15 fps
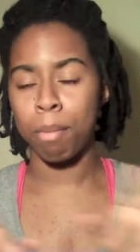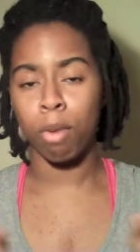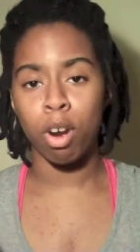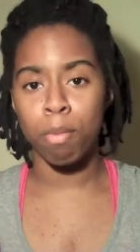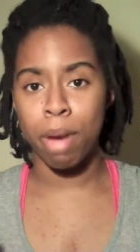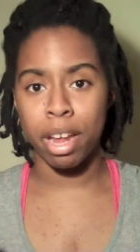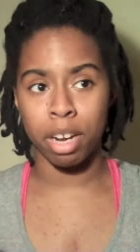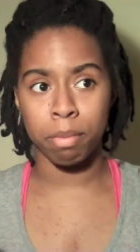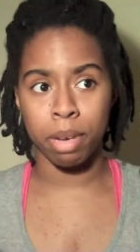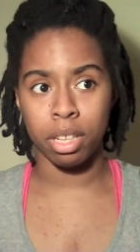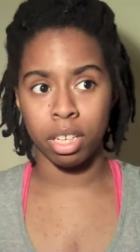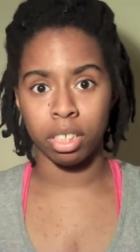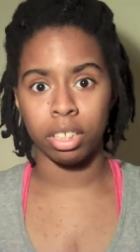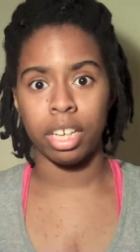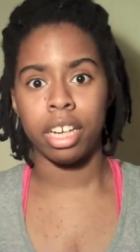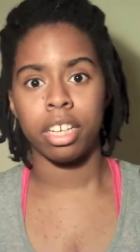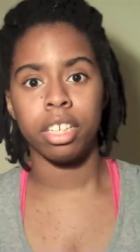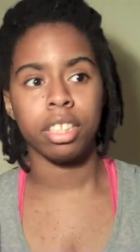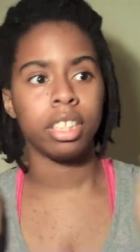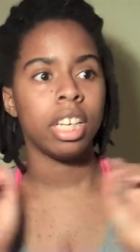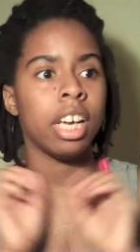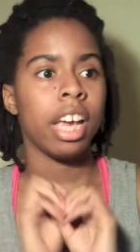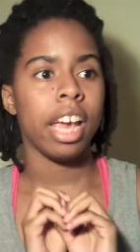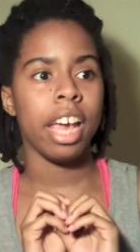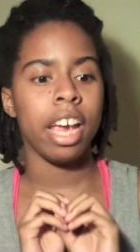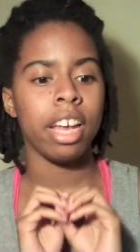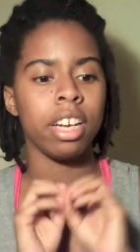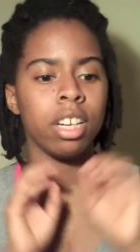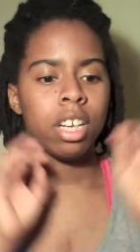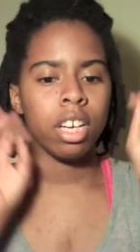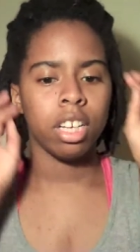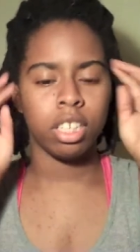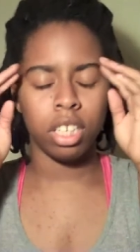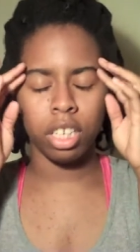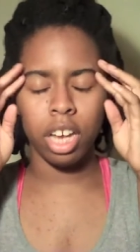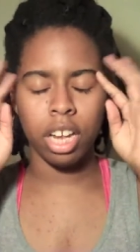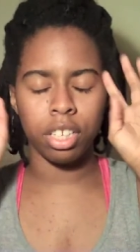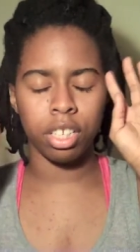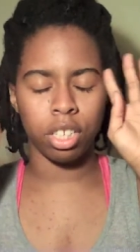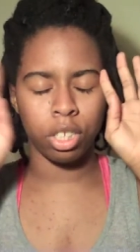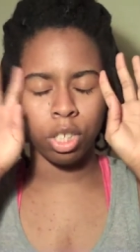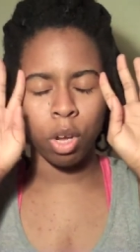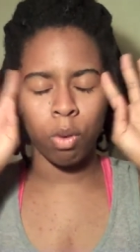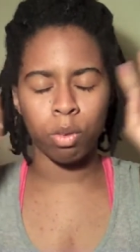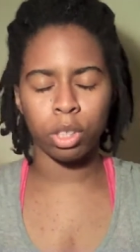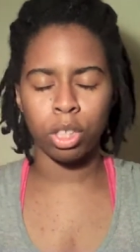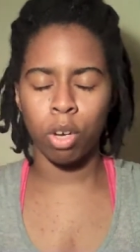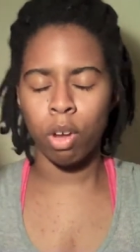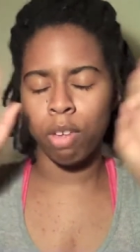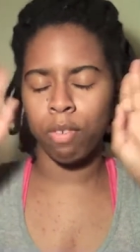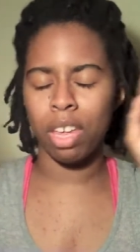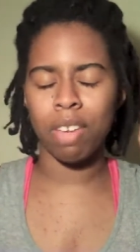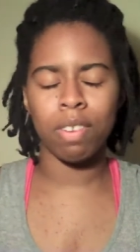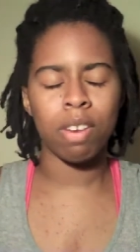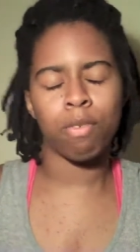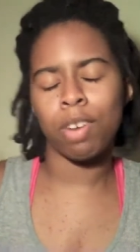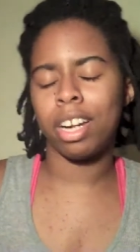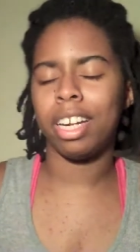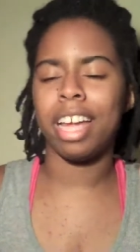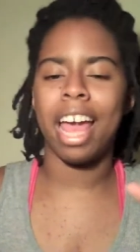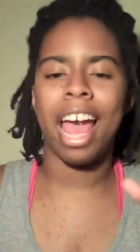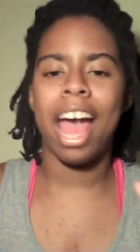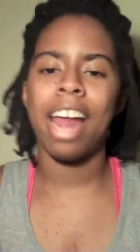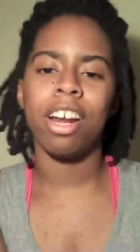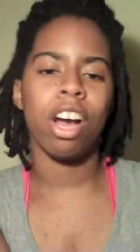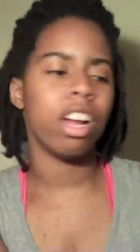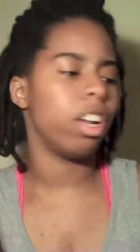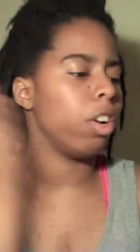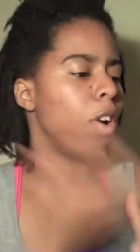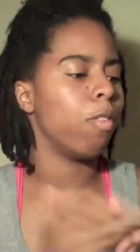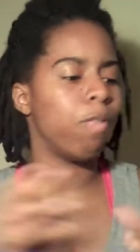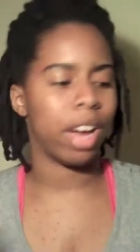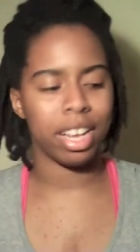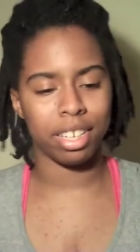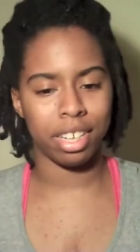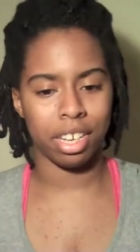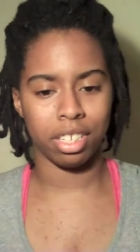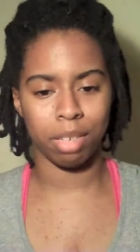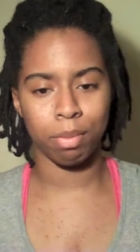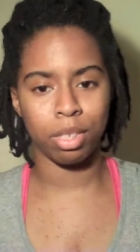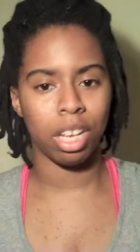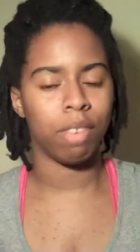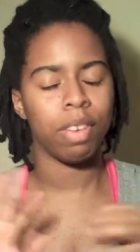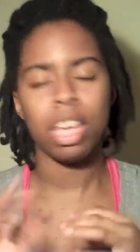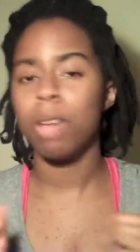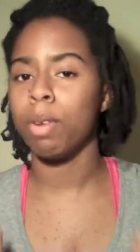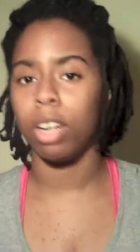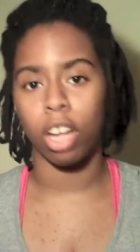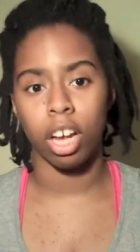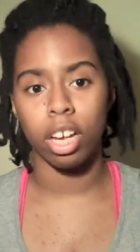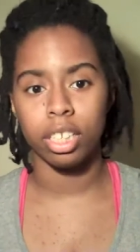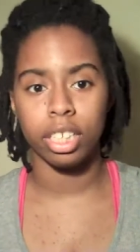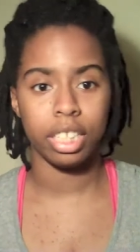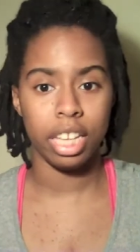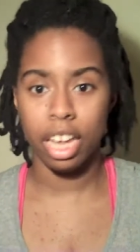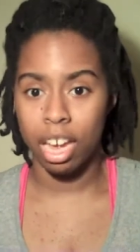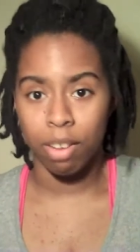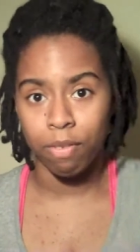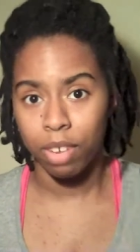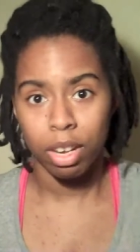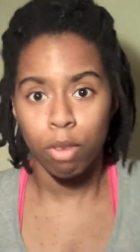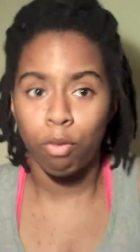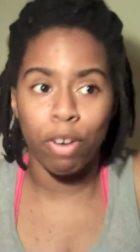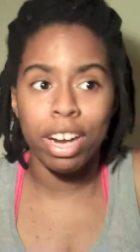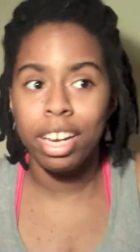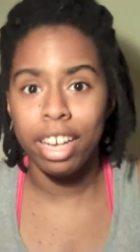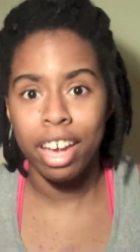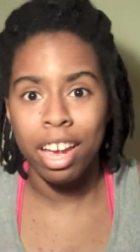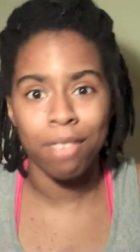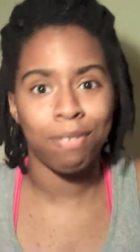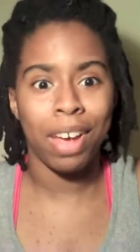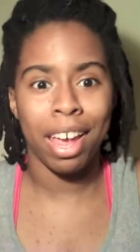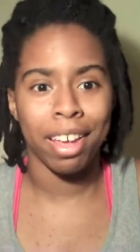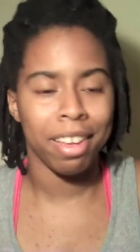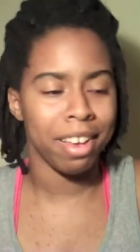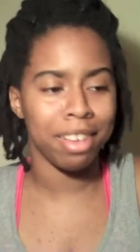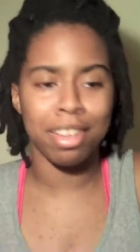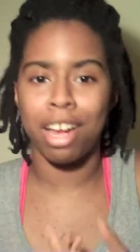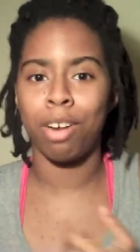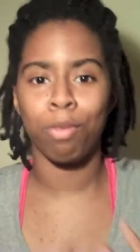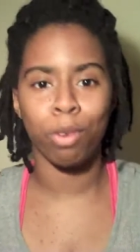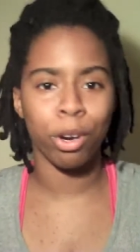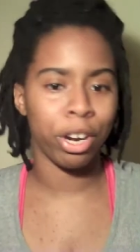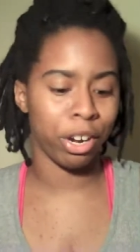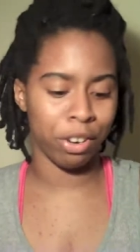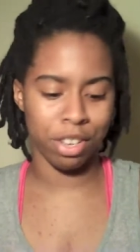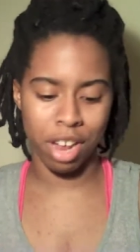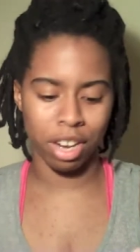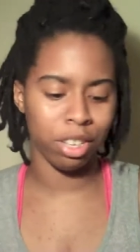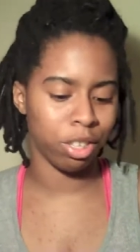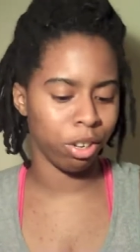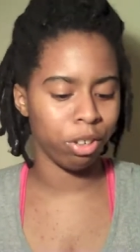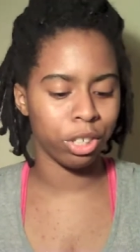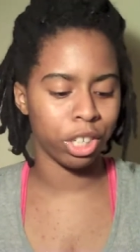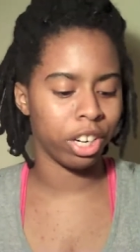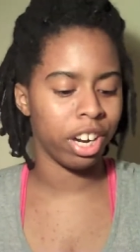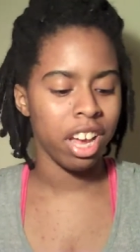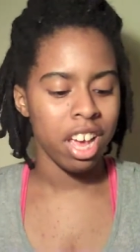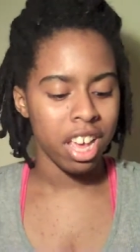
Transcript: and more Bannermen than Stannis. And to get into so so if even if Renly had gone to go fight Stannis himself, he would have lost because he has. Renly can't fight. He's not a warrior. He's not a soldier.